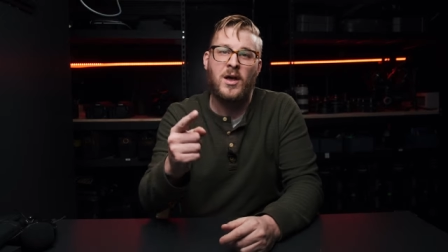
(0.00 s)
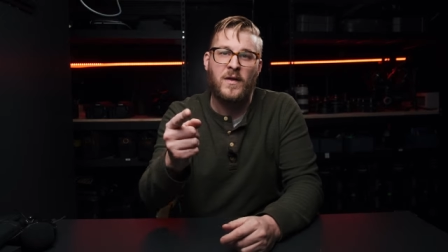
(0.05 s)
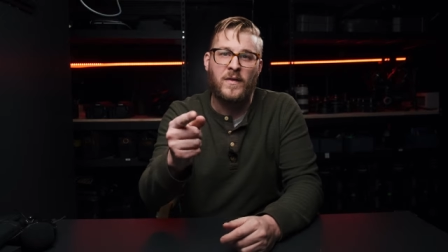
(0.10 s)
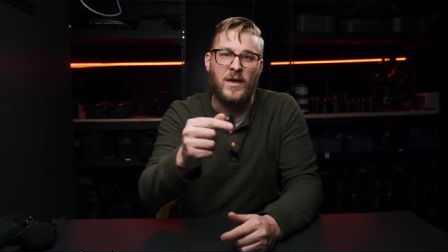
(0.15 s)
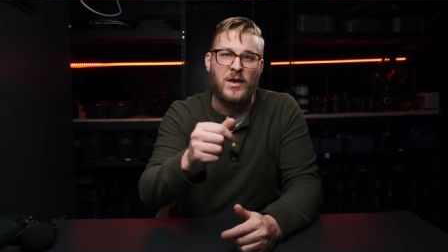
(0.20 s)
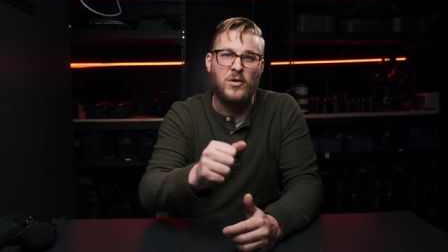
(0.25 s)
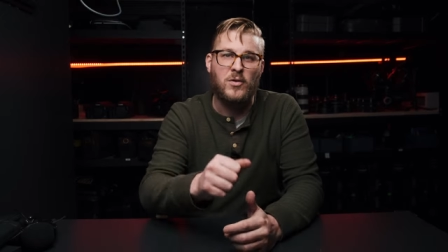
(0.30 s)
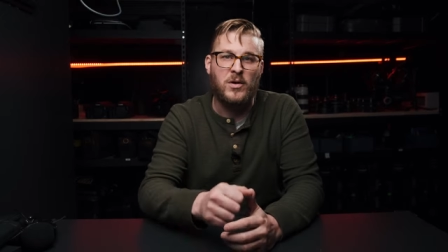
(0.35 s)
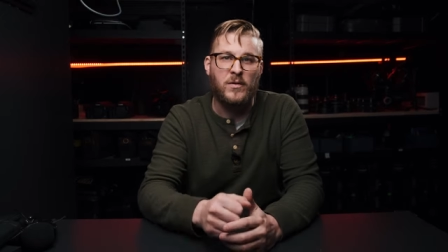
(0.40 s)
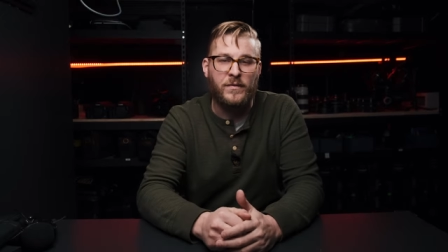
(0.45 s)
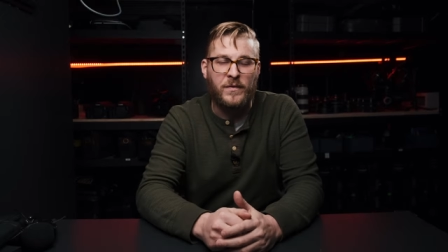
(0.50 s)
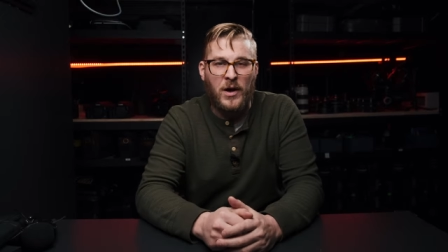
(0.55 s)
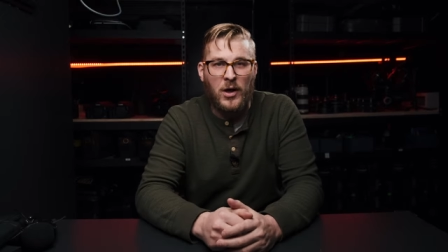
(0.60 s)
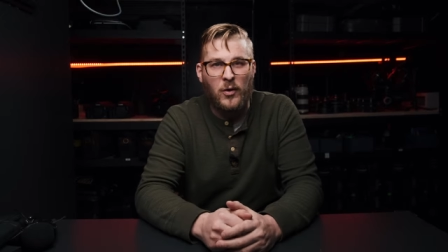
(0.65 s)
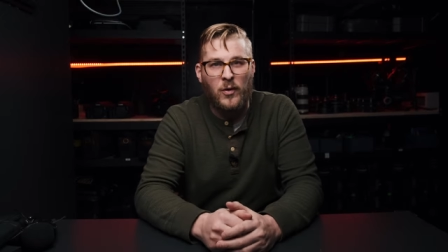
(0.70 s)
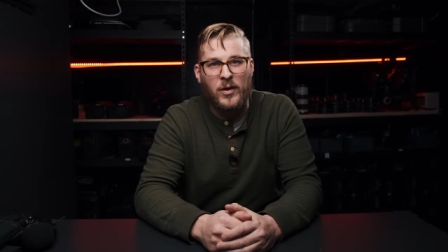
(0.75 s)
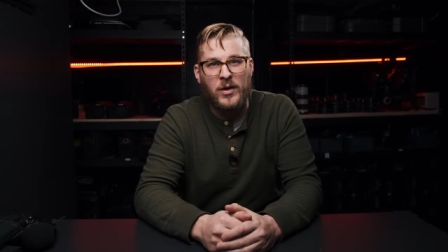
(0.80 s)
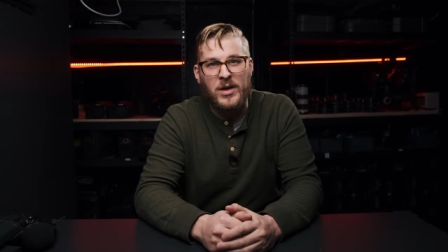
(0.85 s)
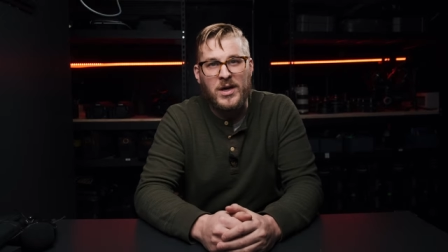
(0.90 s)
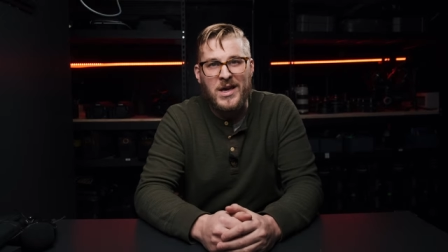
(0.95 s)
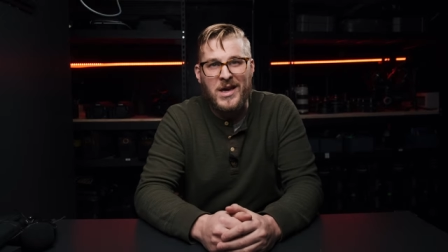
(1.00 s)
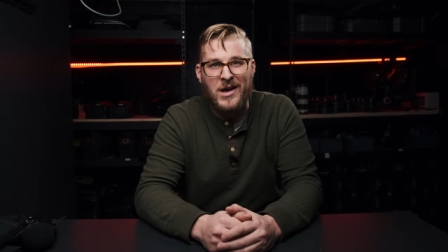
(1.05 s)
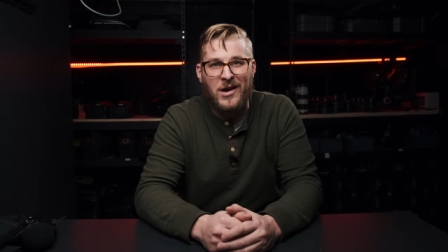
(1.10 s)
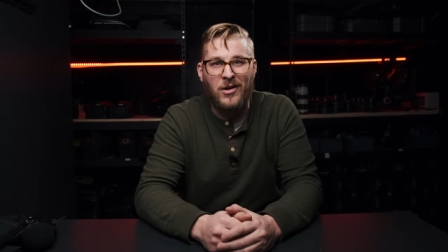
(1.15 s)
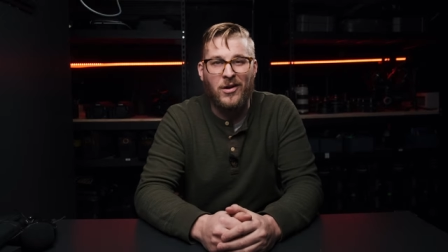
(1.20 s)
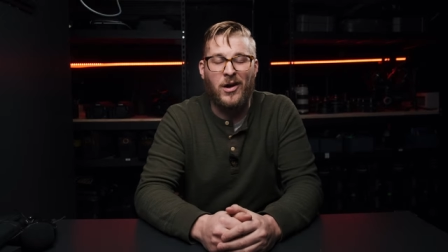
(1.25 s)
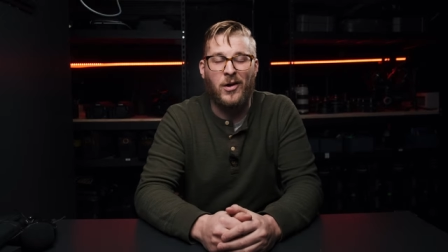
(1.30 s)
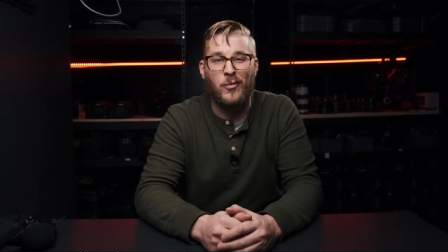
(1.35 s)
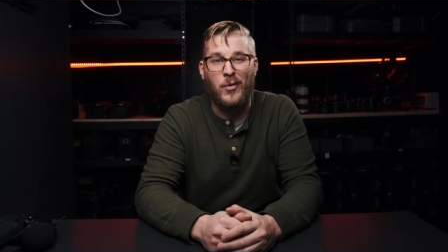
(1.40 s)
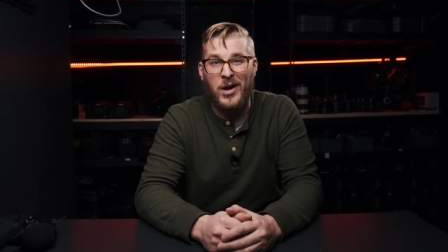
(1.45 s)
that you can follow
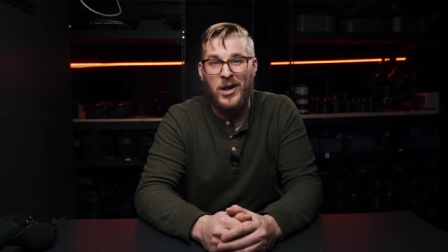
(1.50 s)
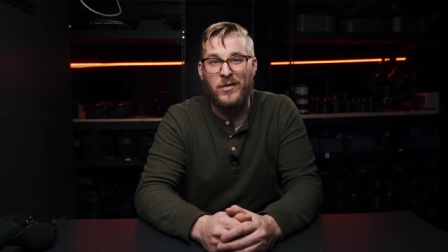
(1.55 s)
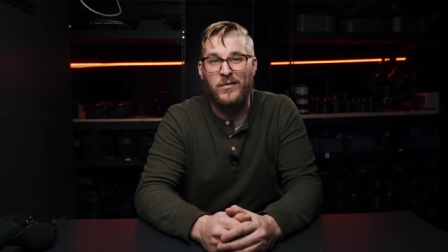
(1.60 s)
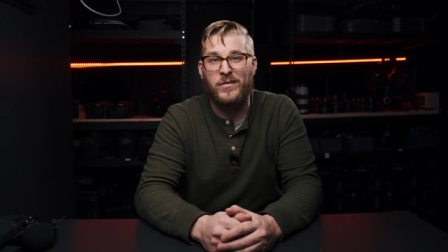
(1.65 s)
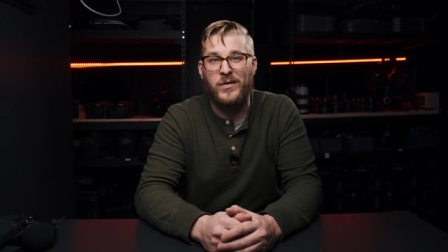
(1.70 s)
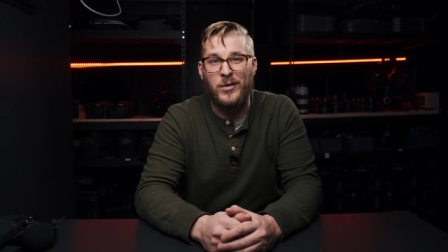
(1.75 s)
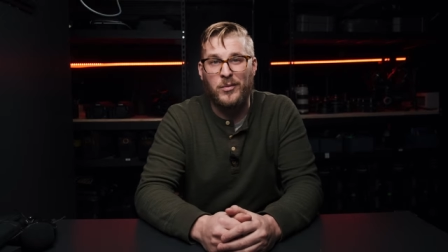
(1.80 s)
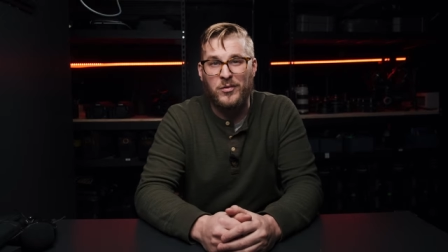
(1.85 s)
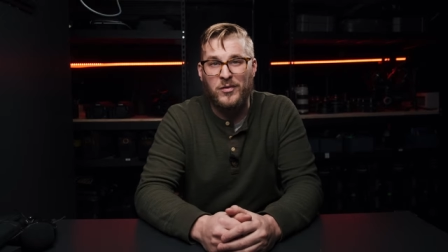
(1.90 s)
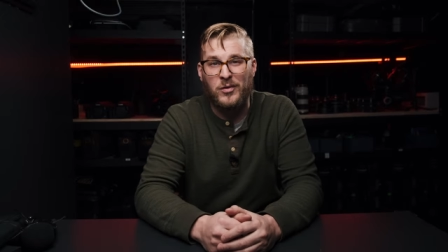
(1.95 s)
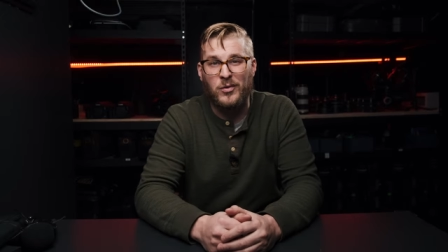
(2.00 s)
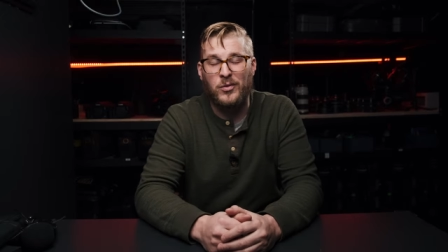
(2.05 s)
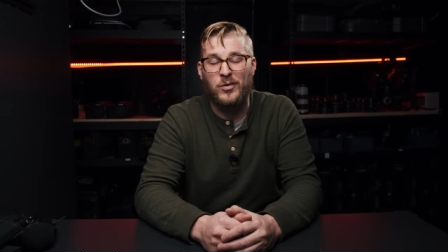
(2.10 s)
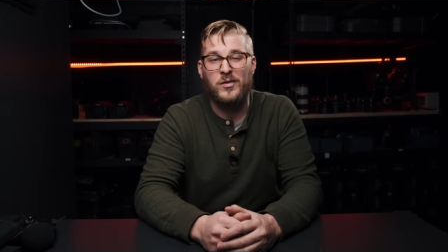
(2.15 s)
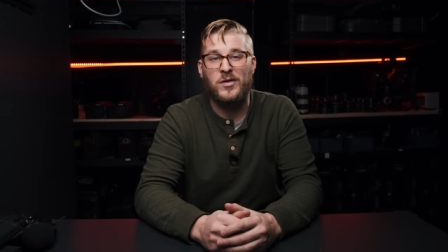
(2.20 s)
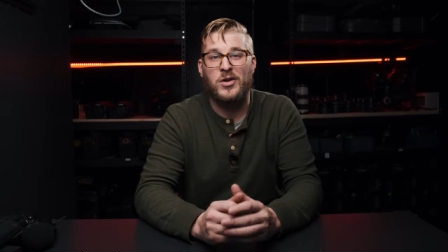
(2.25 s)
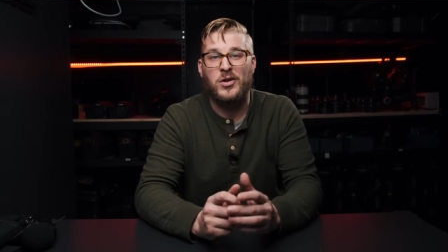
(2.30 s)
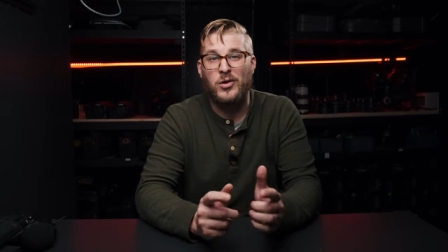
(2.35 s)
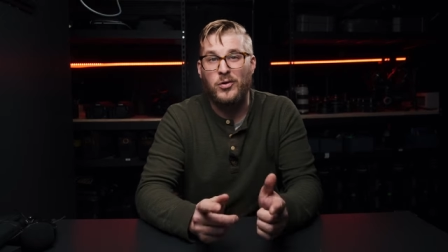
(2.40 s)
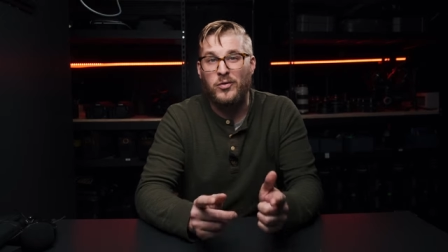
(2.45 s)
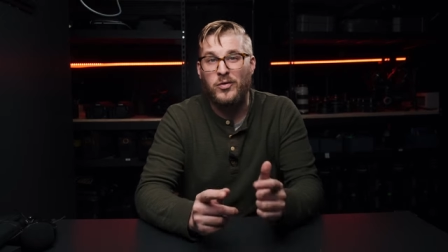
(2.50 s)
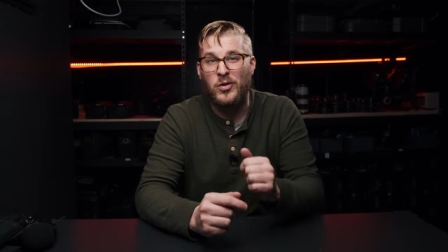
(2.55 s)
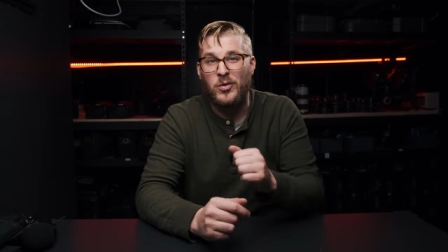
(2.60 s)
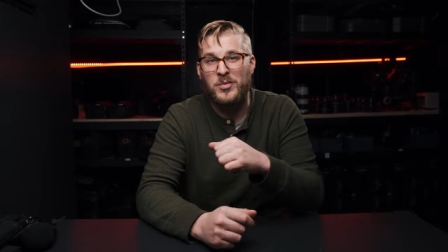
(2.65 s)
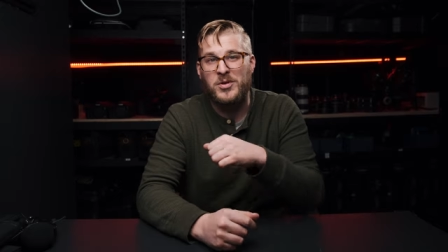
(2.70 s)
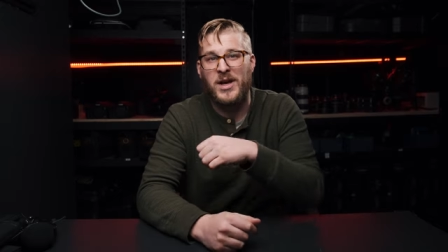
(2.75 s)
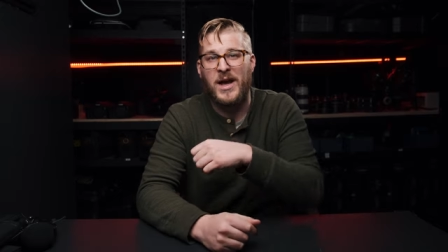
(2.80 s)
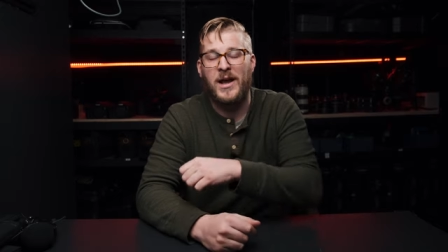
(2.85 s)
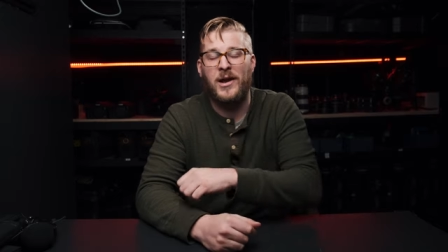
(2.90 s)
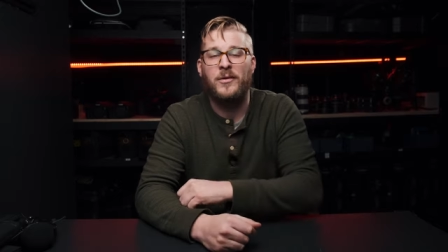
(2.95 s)
here on Wedding Film School's
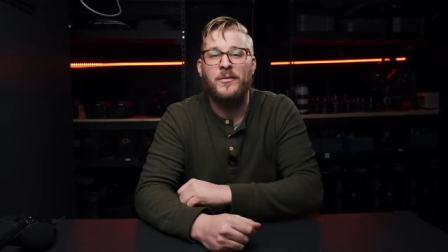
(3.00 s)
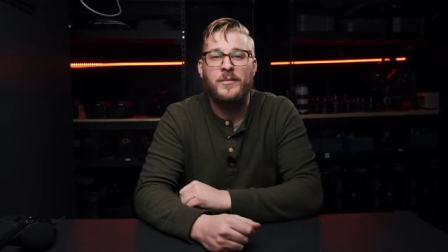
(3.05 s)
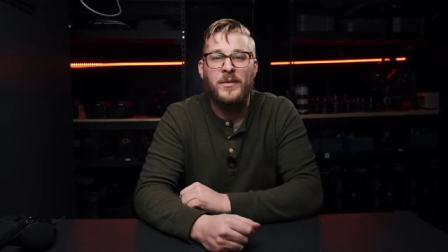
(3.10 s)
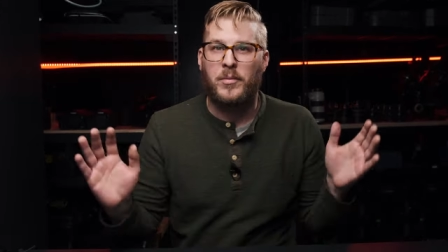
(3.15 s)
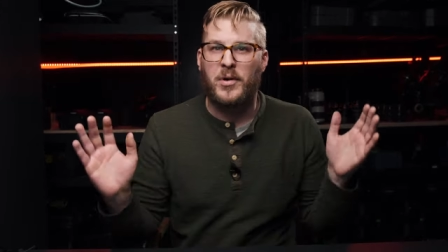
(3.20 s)
YouTube channel.